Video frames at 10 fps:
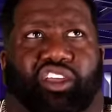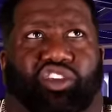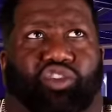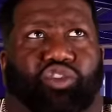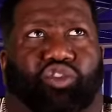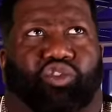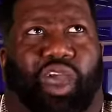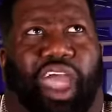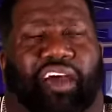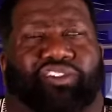you, you, you
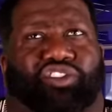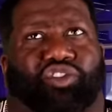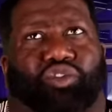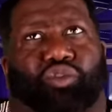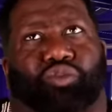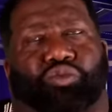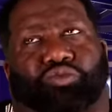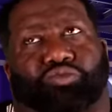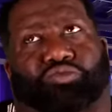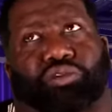have to
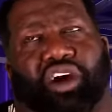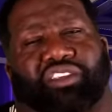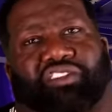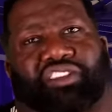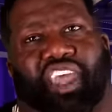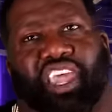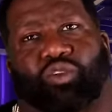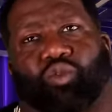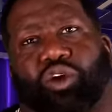understand